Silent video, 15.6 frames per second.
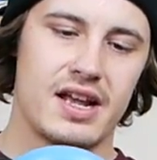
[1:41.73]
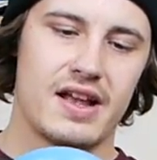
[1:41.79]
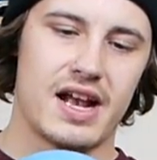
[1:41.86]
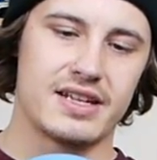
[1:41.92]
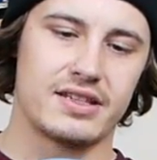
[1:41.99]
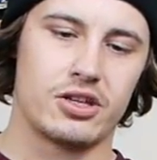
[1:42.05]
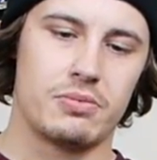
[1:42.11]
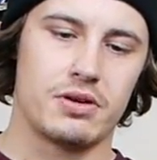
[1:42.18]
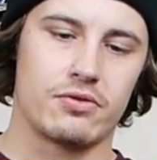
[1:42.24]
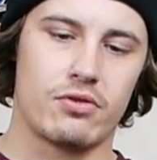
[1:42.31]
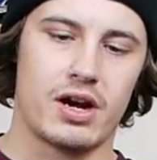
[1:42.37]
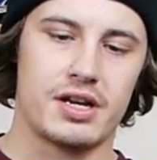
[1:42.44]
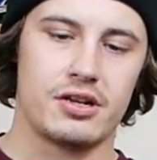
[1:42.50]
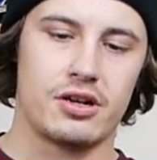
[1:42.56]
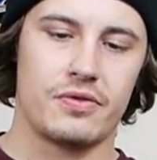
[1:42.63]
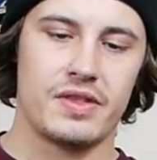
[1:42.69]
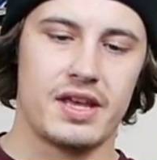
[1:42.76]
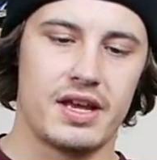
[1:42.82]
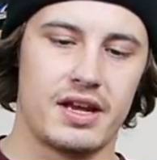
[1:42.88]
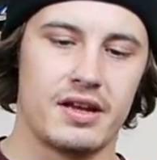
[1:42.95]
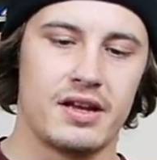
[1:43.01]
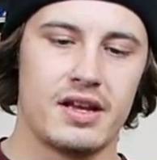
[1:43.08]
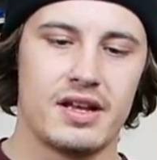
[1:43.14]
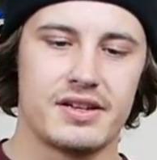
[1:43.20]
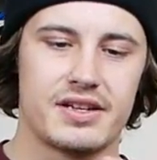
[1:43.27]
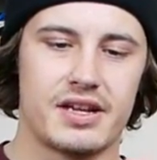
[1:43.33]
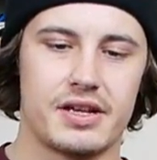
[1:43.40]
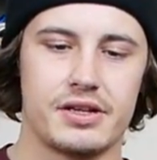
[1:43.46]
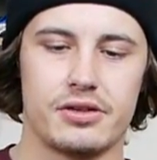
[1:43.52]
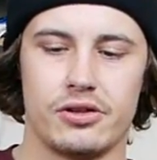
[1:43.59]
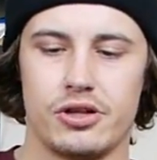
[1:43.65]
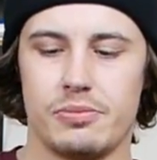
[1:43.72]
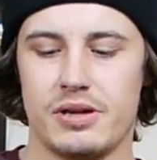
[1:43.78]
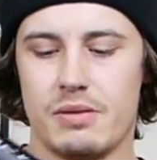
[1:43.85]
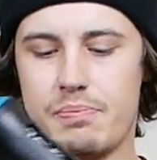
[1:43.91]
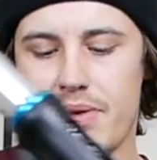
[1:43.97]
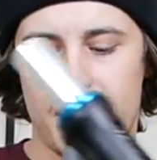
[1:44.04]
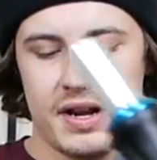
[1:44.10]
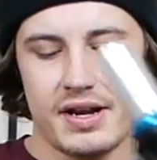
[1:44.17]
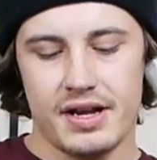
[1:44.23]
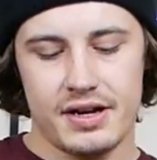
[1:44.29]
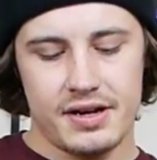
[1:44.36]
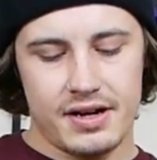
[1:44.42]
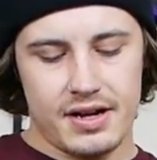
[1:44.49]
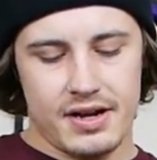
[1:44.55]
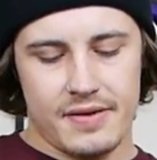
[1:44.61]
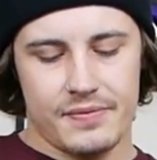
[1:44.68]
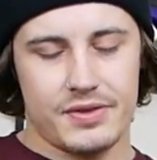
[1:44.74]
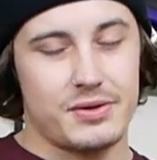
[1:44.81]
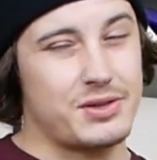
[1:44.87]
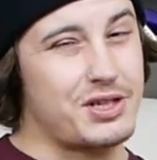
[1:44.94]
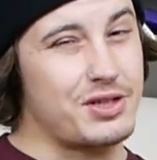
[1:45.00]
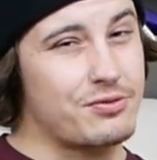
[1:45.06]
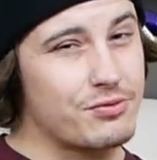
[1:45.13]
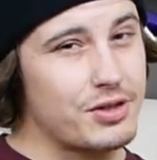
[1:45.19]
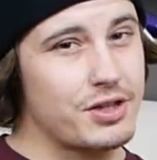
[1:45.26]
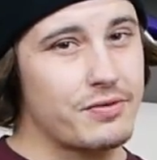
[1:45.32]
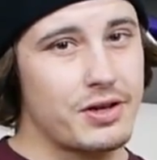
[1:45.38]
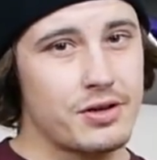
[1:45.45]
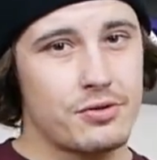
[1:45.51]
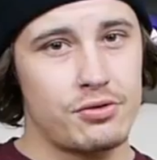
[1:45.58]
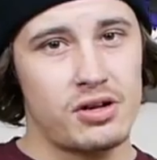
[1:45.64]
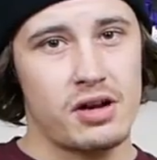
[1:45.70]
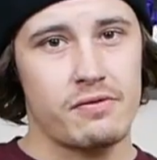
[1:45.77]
Has a little bit of writing on there, telling you a little bit about it, which is really cool.